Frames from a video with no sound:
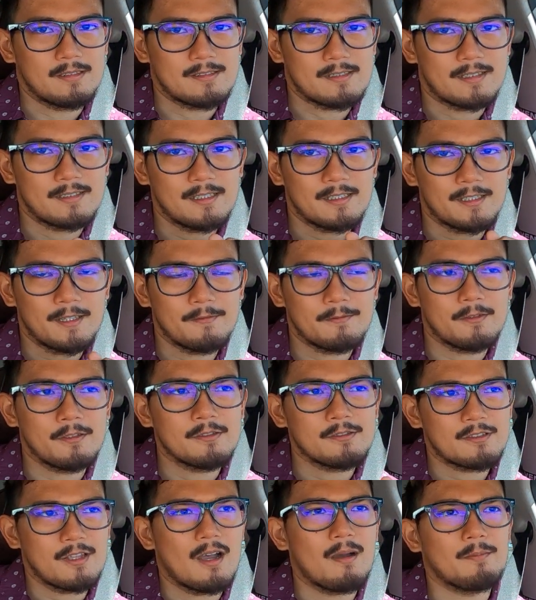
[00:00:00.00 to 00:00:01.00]
It's going to give you
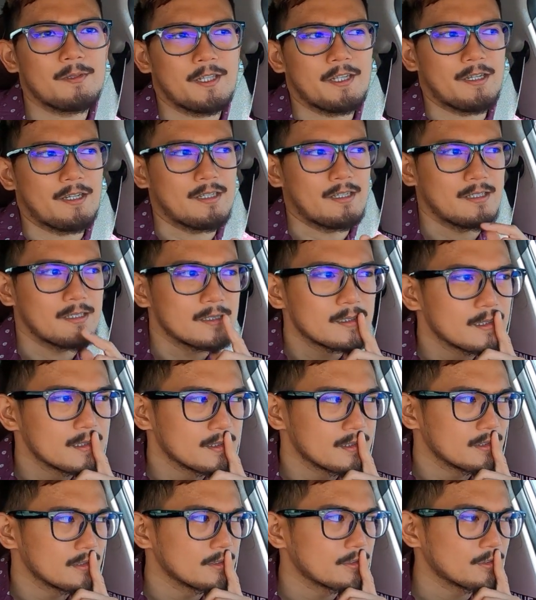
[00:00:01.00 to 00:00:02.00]
insomnia.
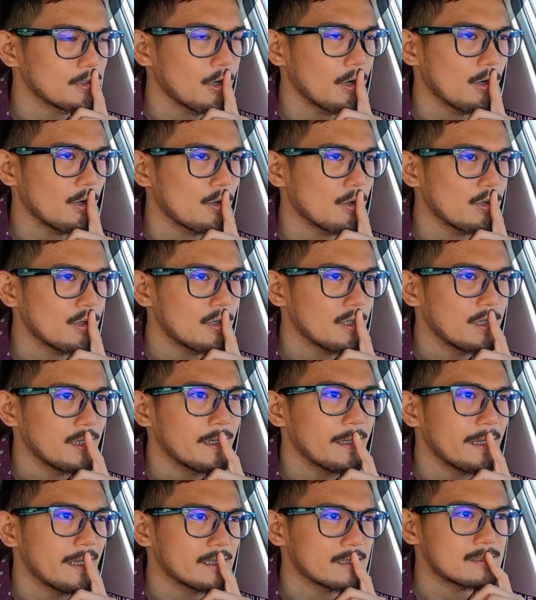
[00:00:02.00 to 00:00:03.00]
So
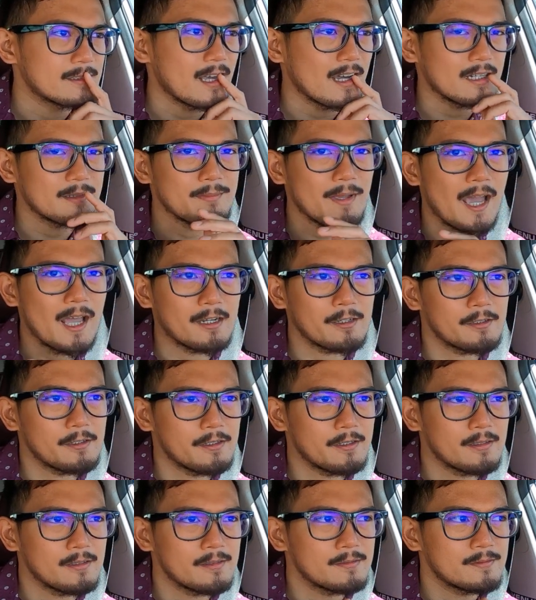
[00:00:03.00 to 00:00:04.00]
it's not a matter
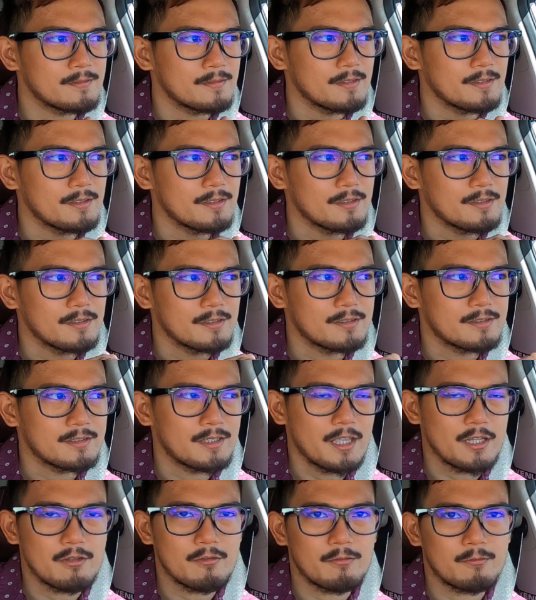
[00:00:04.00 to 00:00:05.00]
of
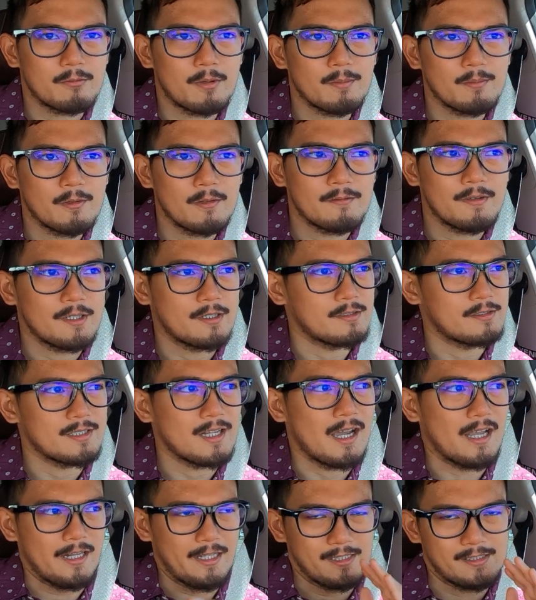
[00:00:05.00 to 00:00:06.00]
can you remove it or
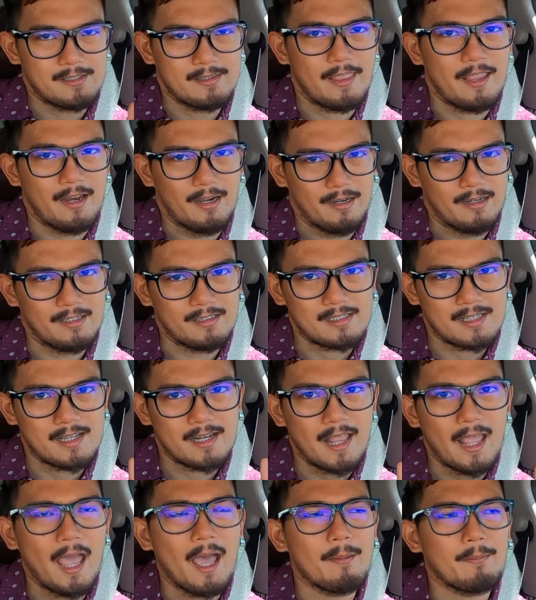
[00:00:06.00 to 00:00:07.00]
not. It's there. It's
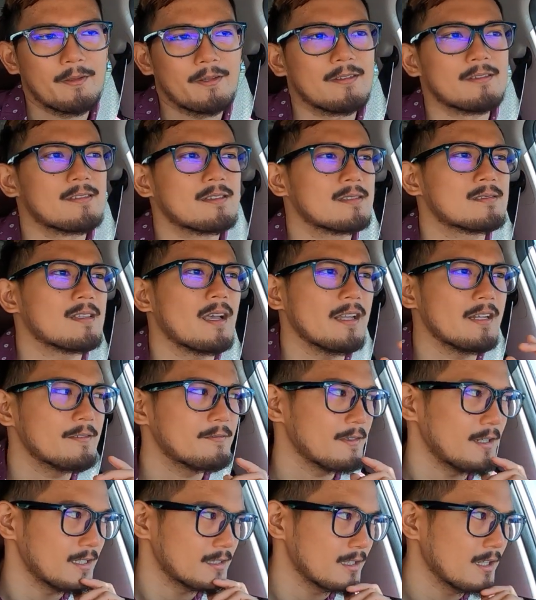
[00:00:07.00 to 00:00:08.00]
going to happen. It's a side
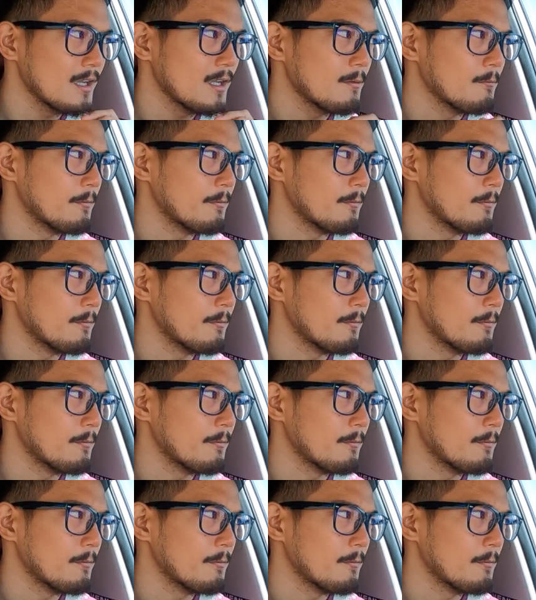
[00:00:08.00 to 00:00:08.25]
effect.